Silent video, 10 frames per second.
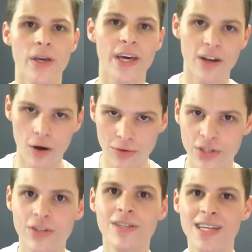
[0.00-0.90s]

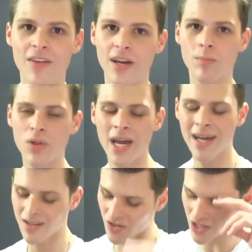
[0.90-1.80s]
Kiddos. Sound like a
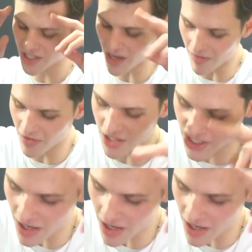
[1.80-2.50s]
plan? Good stuff, good